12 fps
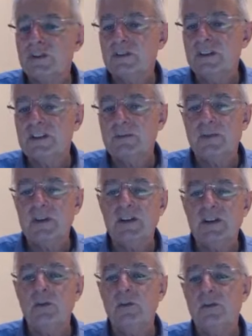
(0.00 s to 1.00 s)
this week,
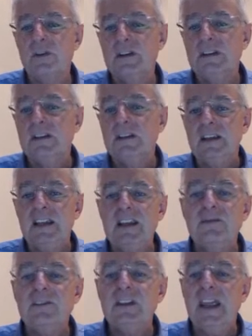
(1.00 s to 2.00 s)
or
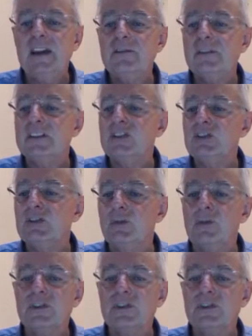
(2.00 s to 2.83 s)
even heavily short,